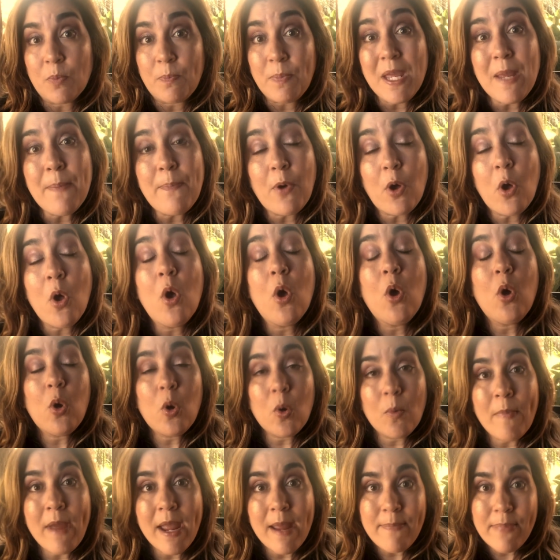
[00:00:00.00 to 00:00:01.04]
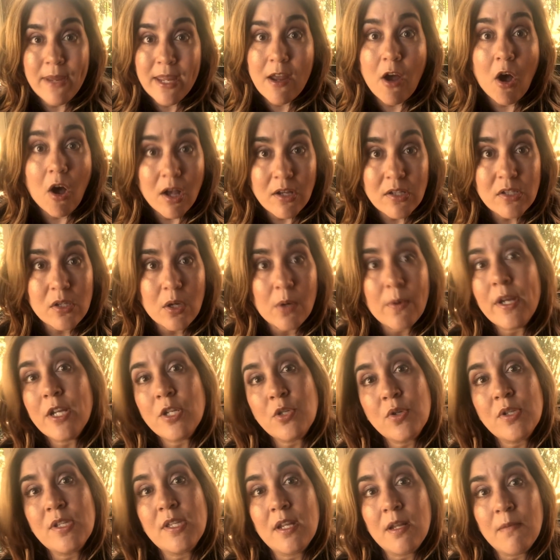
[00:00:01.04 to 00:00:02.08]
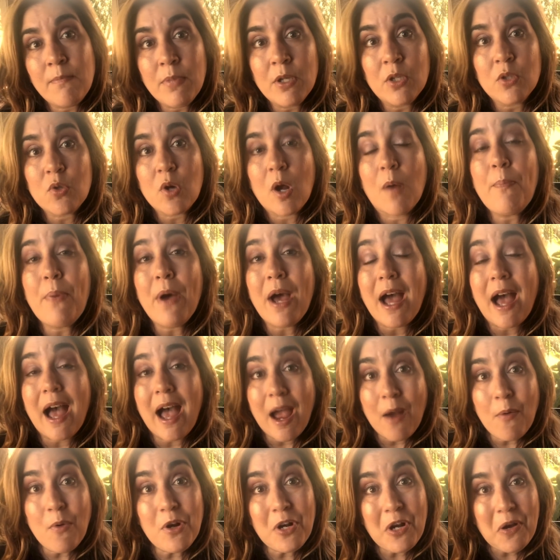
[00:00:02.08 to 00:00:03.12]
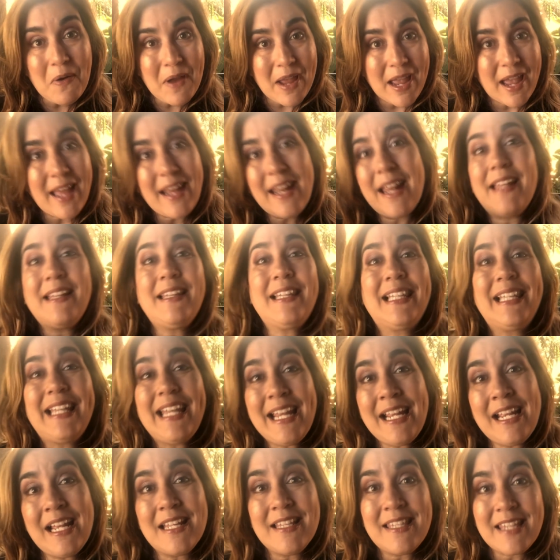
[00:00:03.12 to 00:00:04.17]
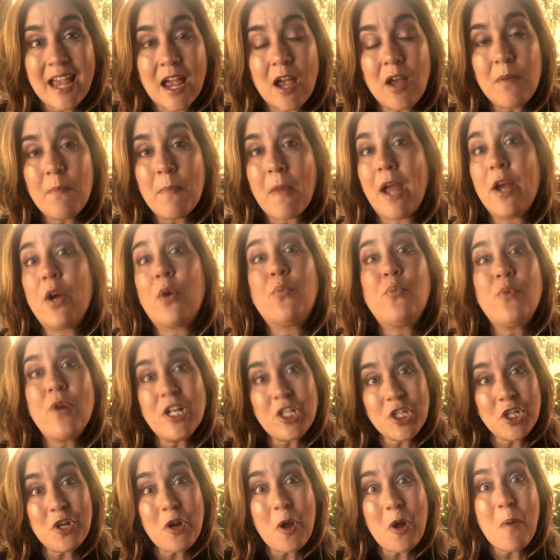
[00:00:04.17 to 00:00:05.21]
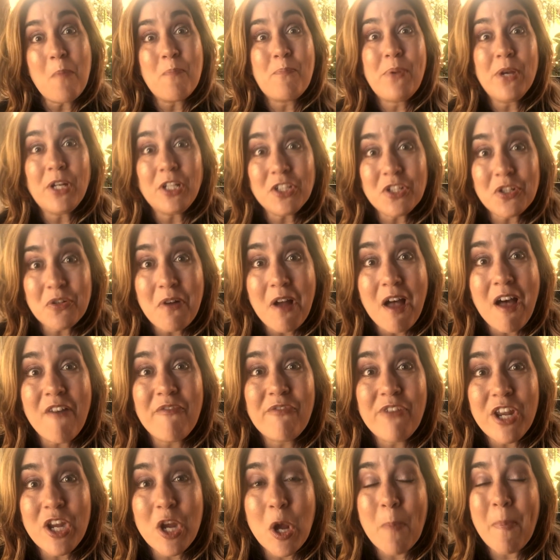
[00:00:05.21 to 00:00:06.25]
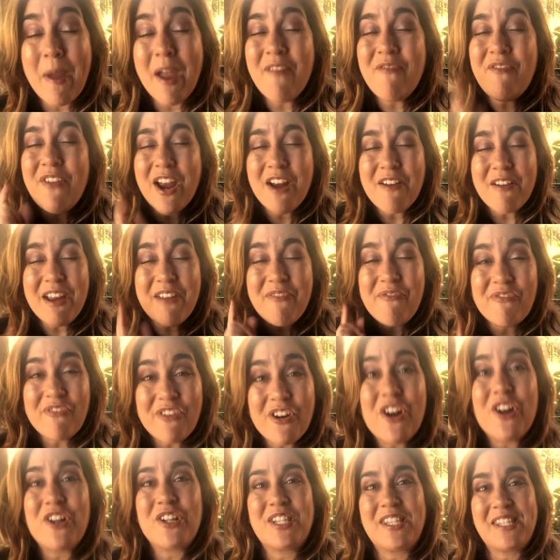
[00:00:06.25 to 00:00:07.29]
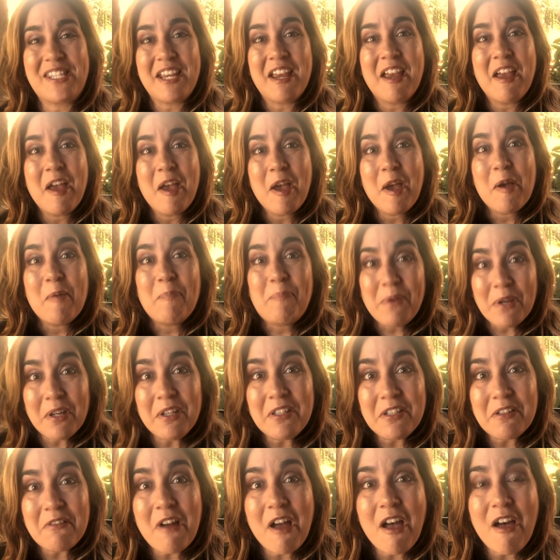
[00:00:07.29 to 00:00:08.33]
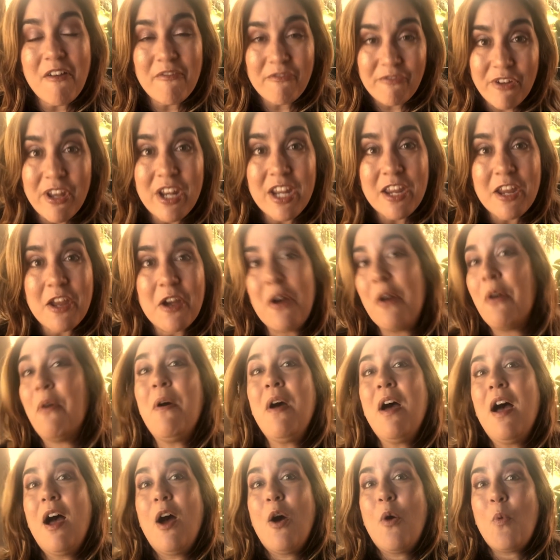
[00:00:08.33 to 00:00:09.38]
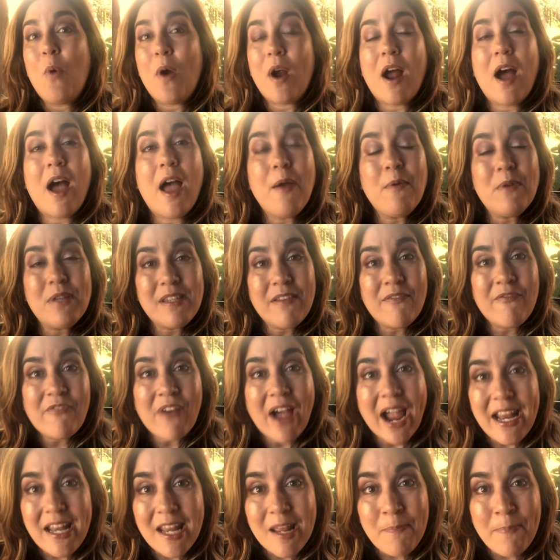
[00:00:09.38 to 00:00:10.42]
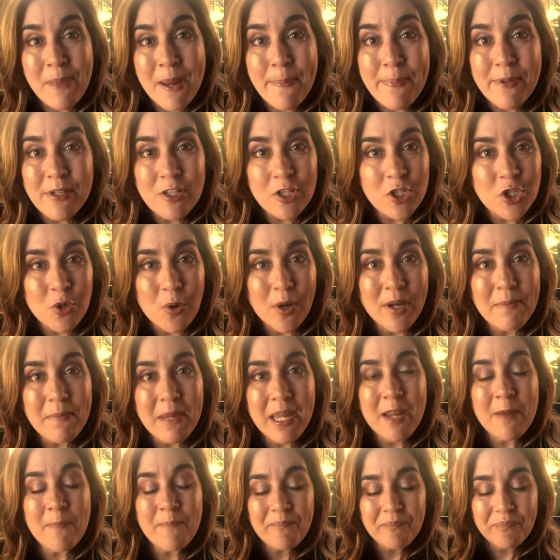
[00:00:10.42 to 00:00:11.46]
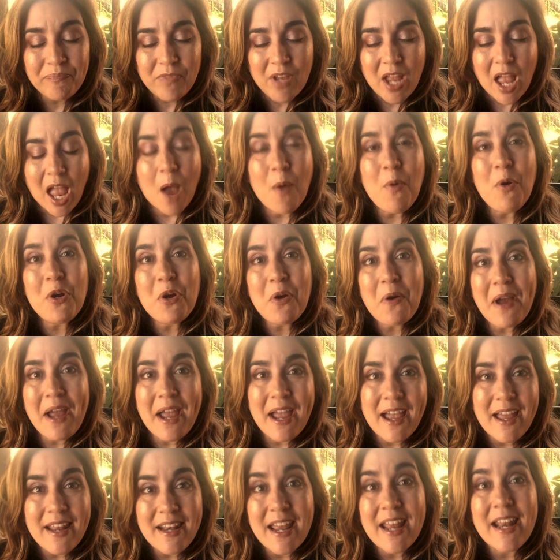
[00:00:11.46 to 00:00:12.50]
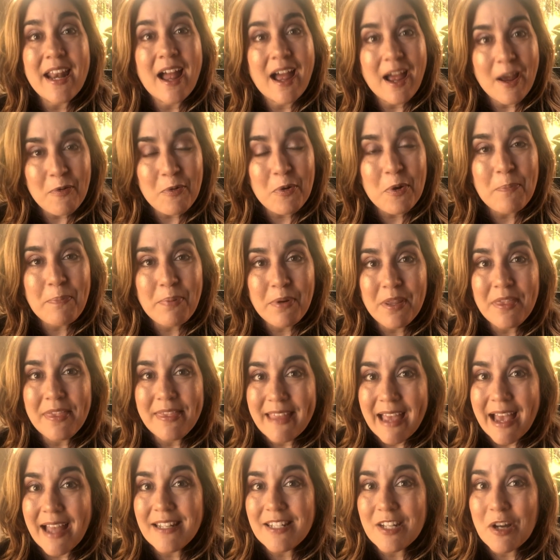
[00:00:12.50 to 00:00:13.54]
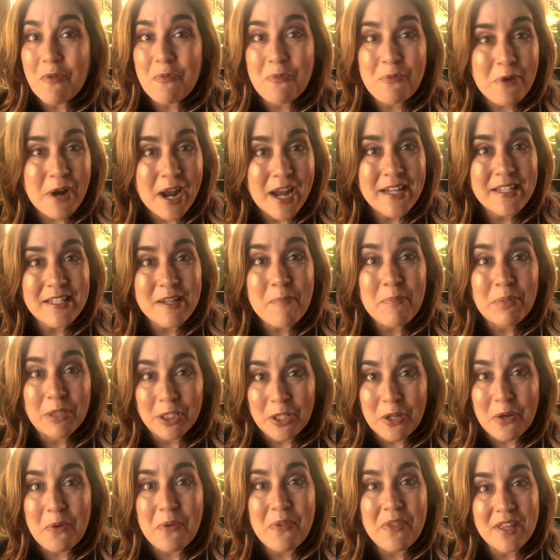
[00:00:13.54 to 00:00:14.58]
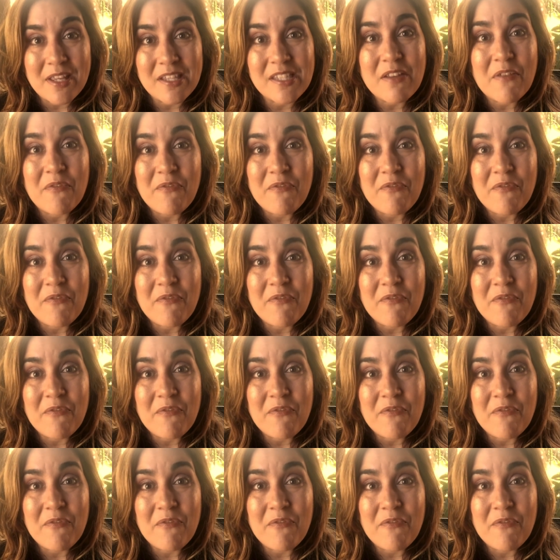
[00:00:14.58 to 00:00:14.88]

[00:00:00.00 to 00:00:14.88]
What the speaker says: to people who may be also interested in Builderall. But I will go ahead and link down my original Builderall video, my very first Builderall video where I was inviting people to join me. I will go ahead and I will put that right below this